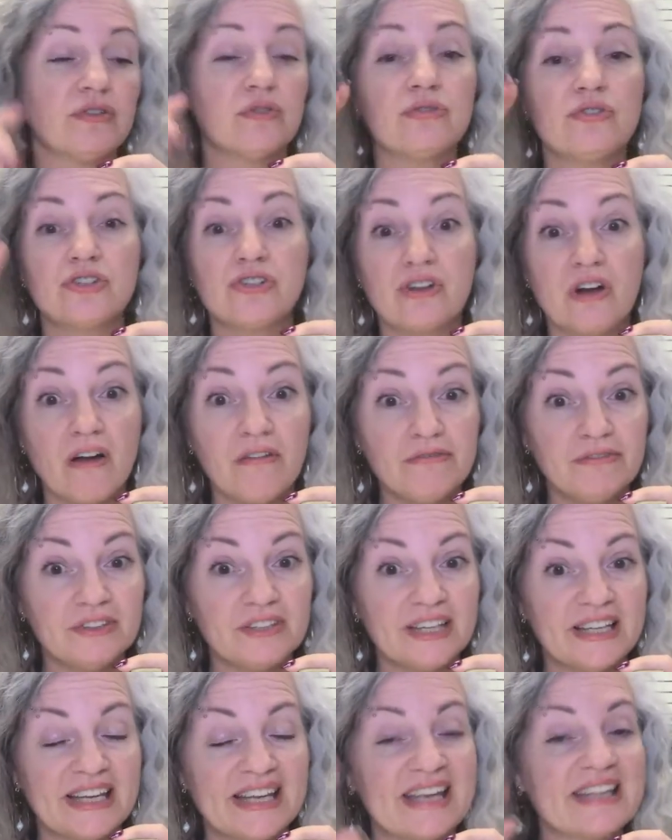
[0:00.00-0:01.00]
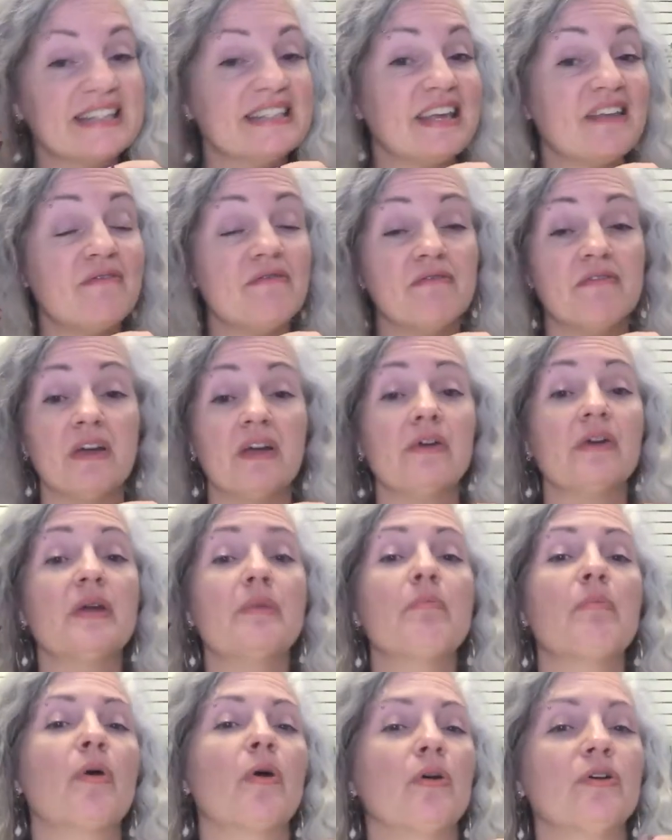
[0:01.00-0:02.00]
So shuffling is a very
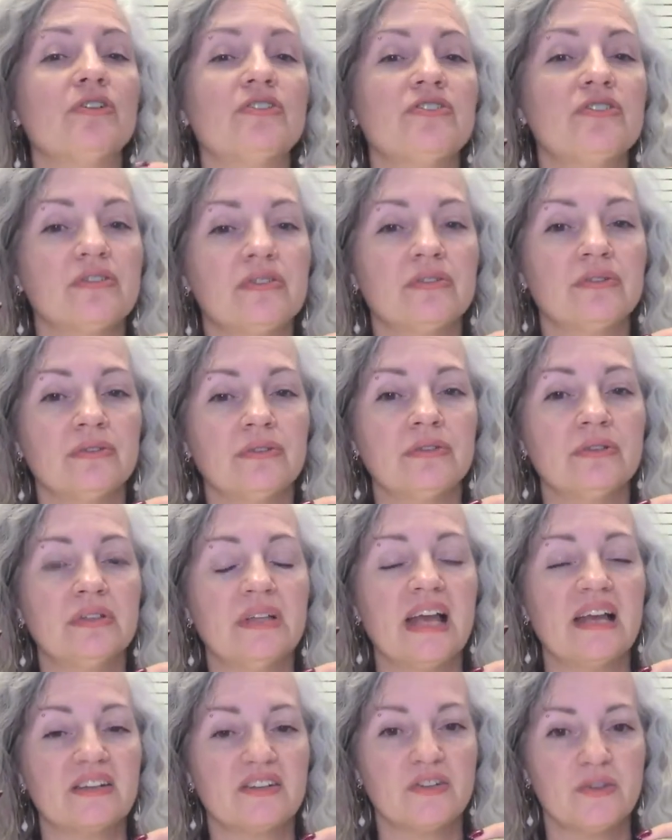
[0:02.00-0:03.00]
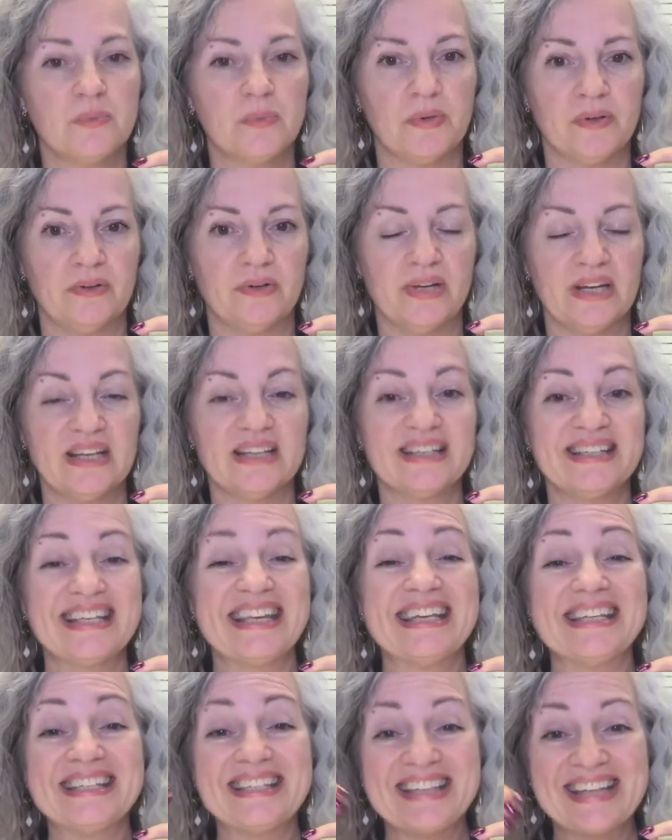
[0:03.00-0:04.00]
personal experience
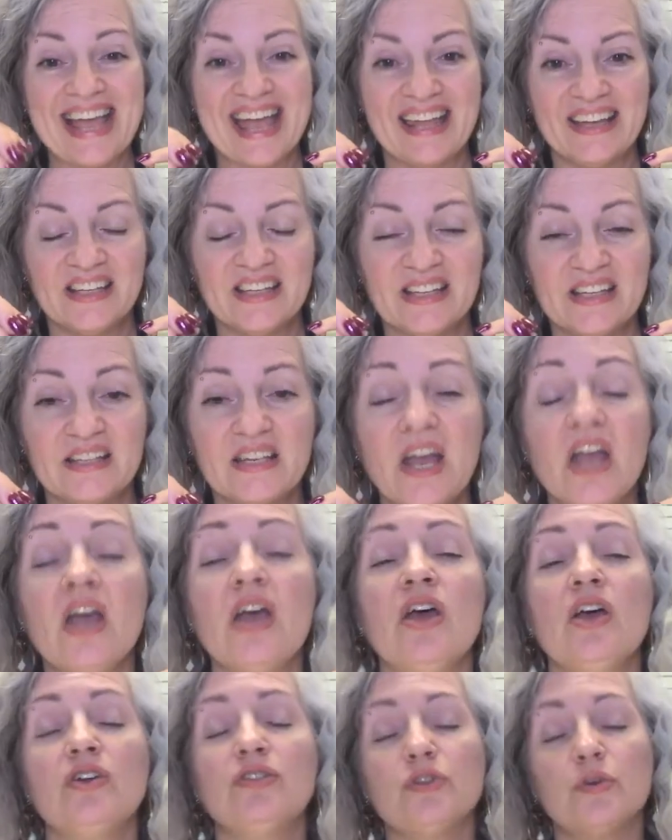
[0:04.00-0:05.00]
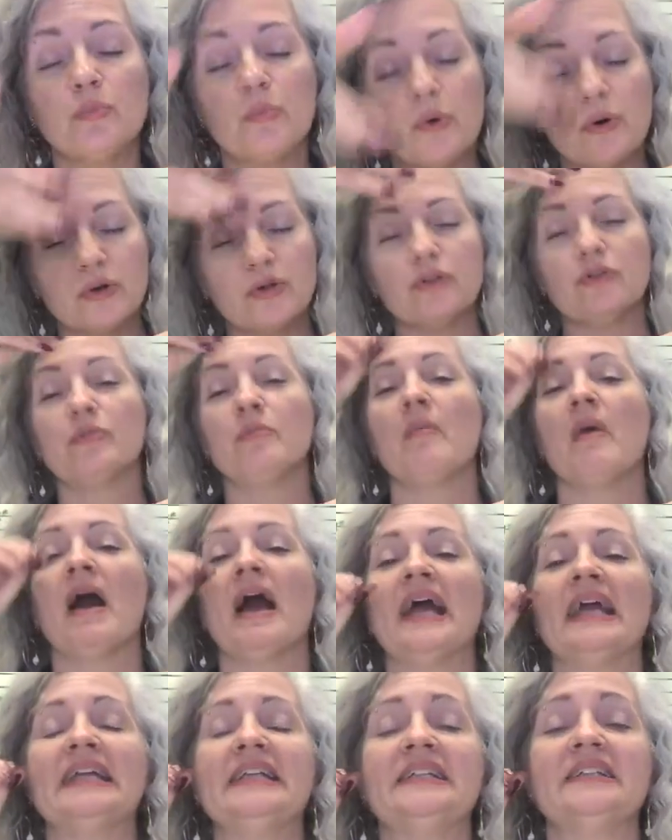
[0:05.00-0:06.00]
intended to put your
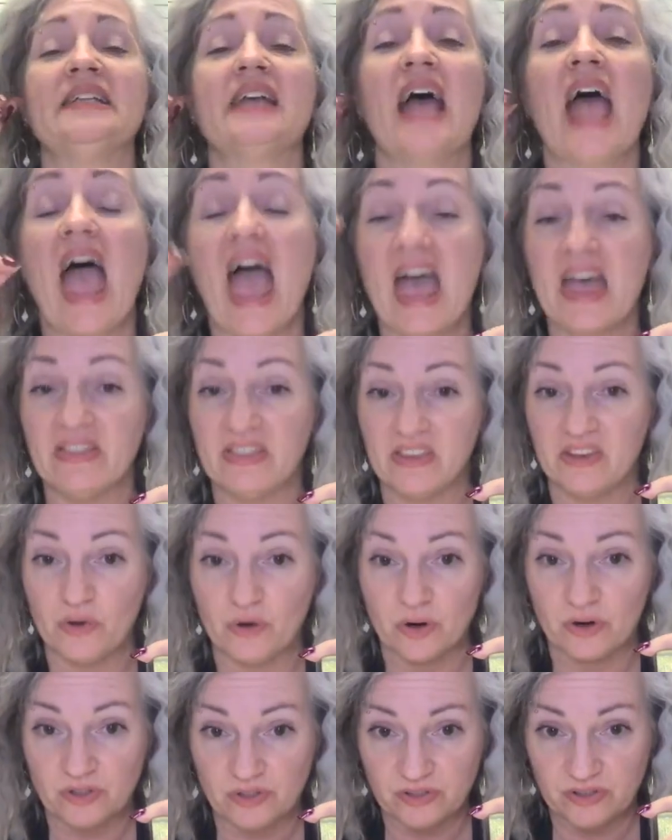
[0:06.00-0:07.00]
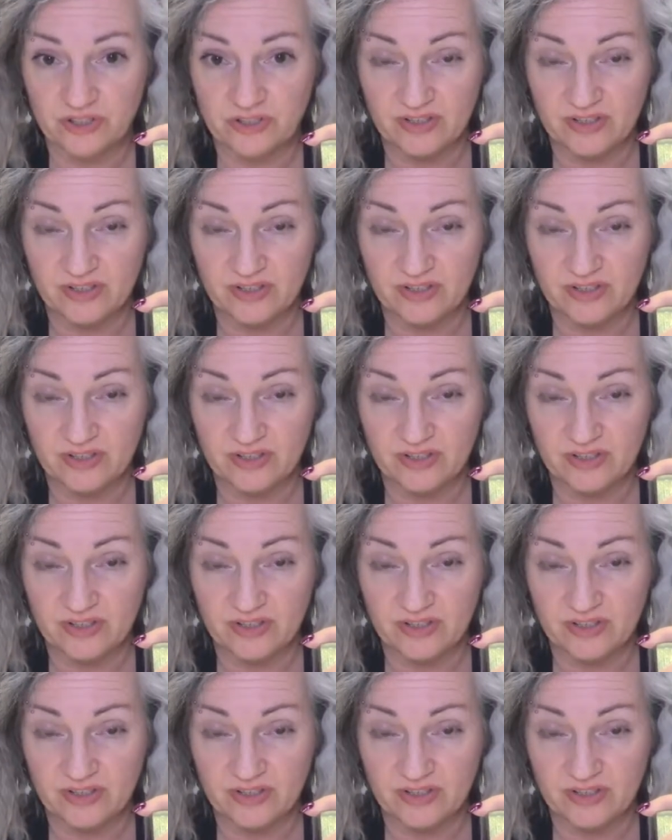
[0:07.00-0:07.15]
mind and your